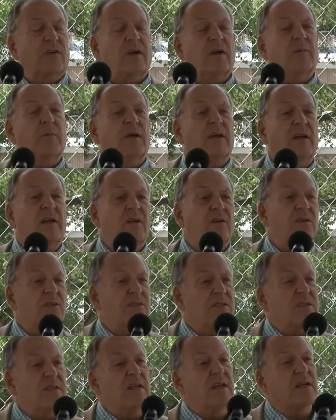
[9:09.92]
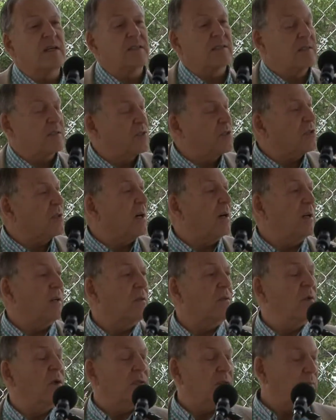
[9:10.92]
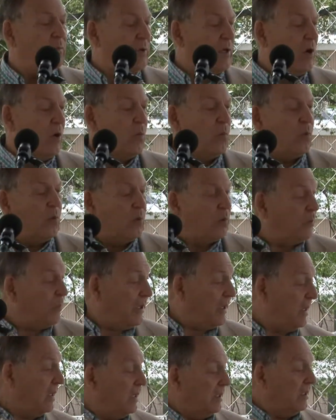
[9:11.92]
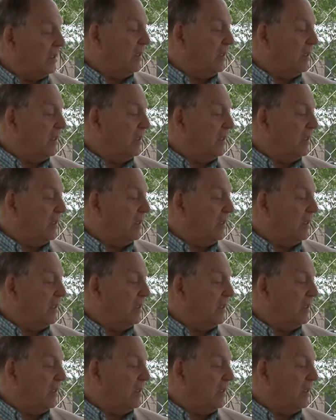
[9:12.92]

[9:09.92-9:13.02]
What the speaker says: coming here to see us start what we hope will be.